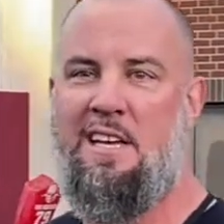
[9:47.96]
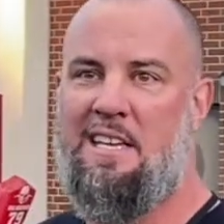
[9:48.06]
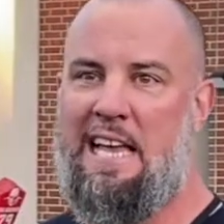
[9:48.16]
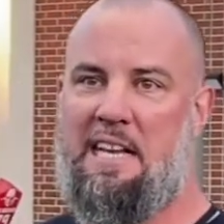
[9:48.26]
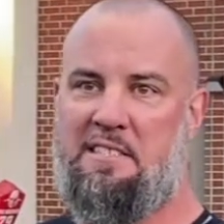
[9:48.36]

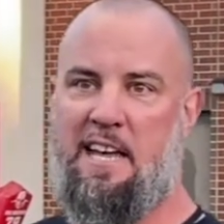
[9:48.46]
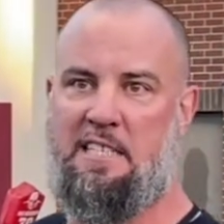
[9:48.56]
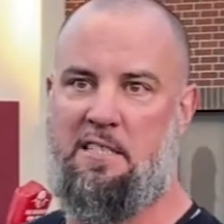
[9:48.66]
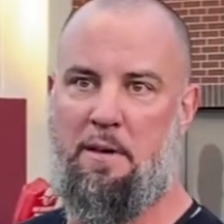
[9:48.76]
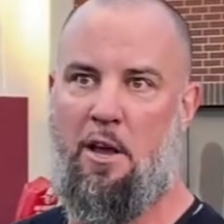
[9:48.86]
Guys
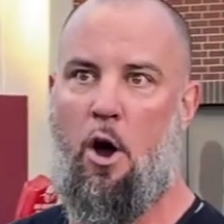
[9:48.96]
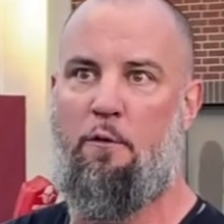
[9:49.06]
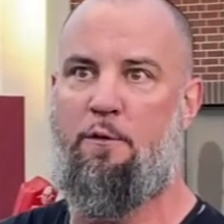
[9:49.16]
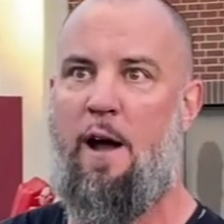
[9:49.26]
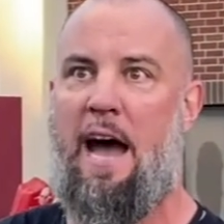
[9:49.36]
texting me on
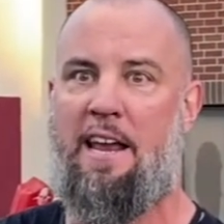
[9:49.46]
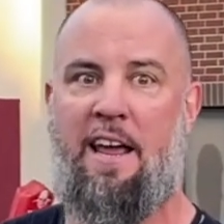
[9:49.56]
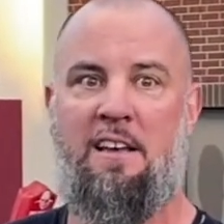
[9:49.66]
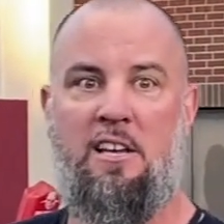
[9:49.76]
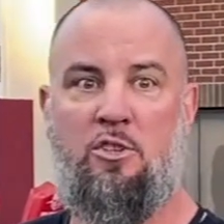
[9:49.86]
Friday,
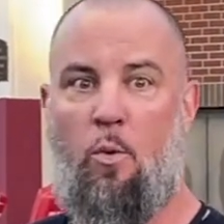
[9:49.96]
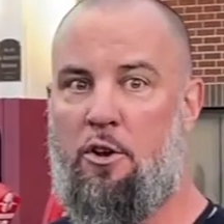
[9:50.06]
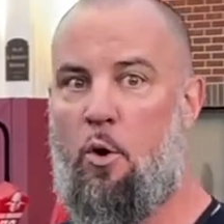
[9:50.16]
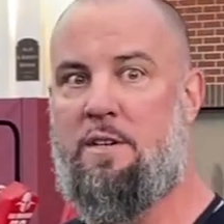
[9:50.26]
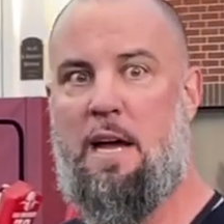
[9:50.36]
they want
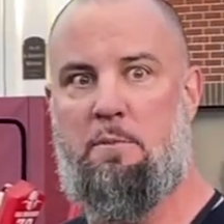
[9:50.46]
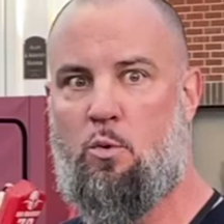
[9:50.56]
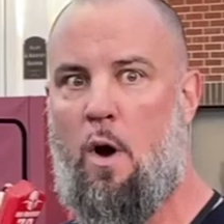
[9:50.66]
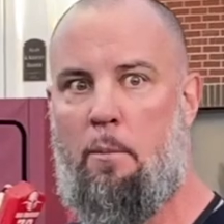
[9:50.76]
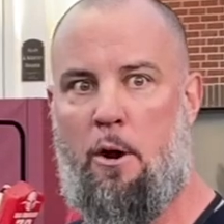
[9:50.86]
to know what time the
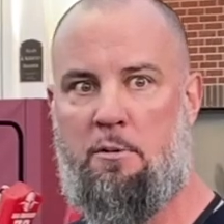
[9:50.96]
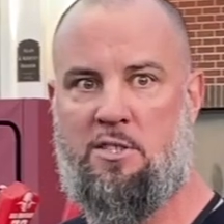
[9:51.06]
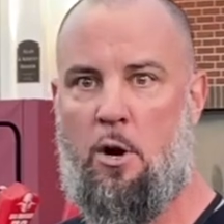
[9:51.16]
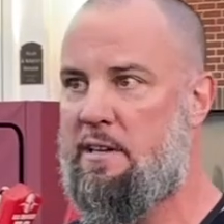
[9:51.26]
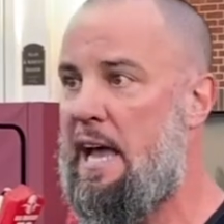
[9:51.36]
squad party is
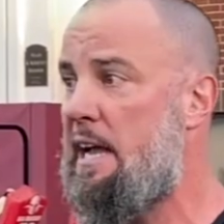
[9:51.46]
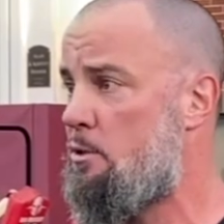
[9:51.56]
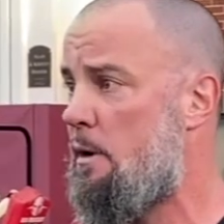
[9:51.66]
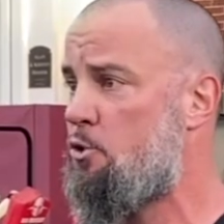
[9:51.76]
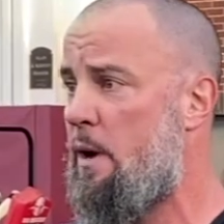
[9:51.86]
starting. Guys
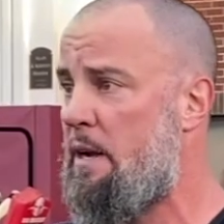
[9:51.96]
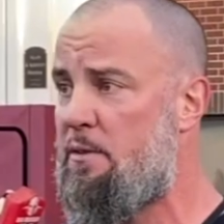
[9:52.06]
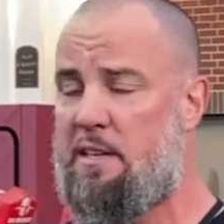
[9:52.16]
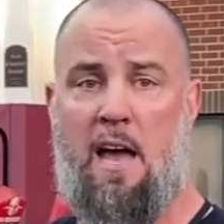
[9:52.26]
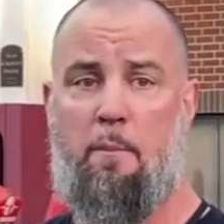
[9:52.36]
are out training
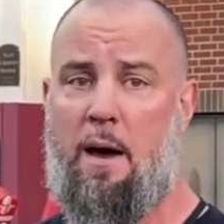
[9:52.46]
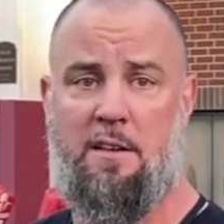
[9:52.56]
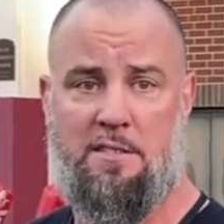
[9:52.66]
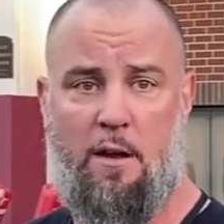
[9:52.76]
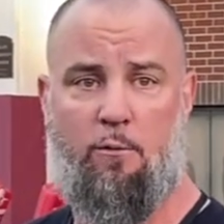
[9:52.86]
for the combine
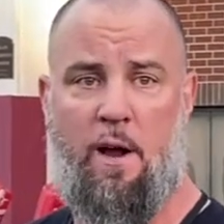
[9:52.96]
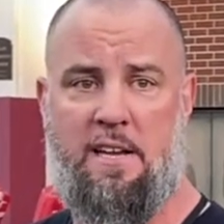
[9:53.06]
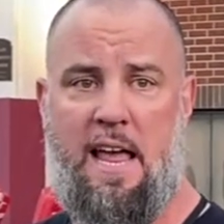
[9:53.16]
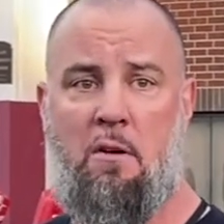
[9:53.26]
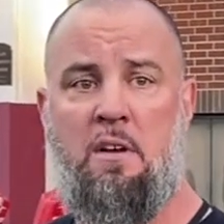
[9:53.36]
and stuff right
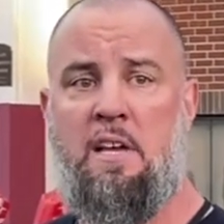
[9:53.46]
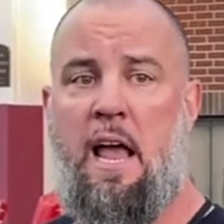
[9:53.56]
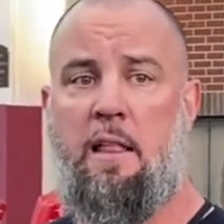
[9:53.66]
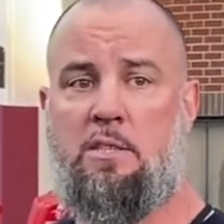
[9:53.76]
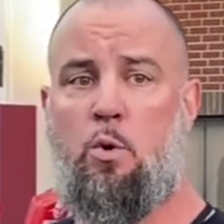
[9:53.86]
now.
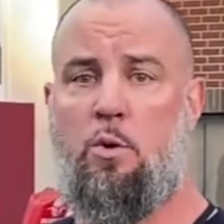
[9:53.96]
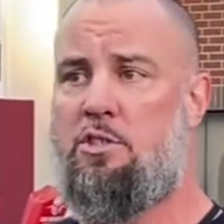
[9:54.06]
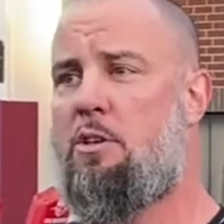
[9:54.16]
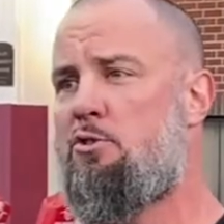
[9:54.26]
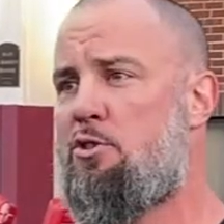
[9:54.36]
And that's cool. It
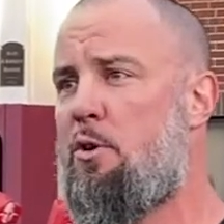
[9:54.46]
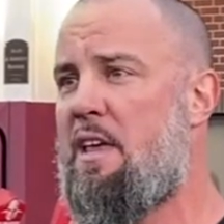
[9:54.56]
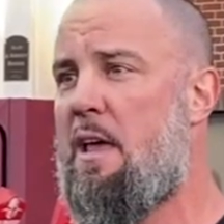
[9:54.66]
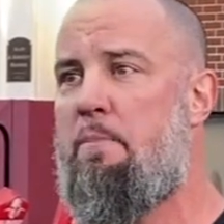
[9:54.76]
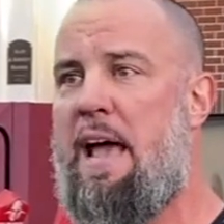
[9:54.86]
just goes to show you
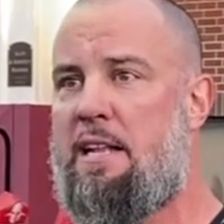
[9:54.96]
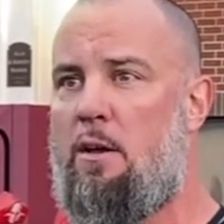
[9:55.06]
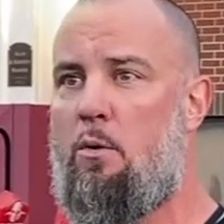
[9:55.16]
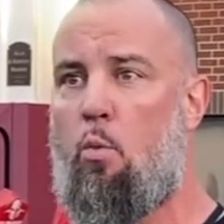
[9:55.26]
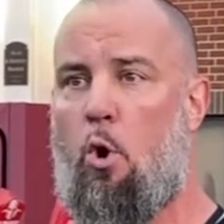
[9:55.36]
the impact
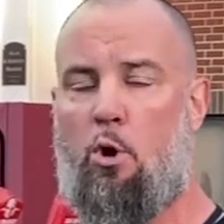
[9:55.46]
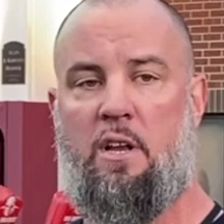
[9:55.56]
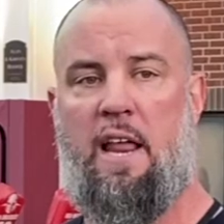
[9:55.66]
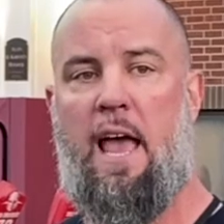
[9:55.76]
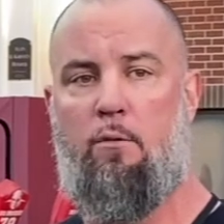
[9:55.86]
that work
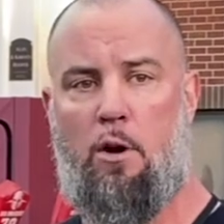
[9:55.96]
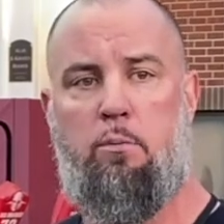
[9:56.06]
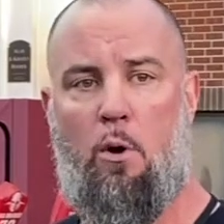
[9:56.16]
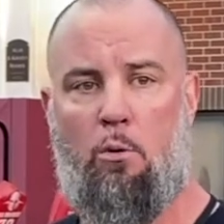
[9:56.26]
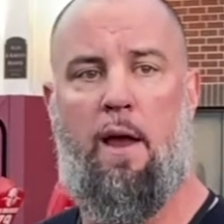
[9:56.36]
can have on the
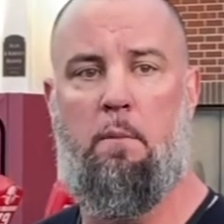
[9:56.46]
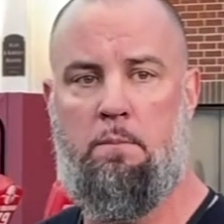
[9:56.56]
program.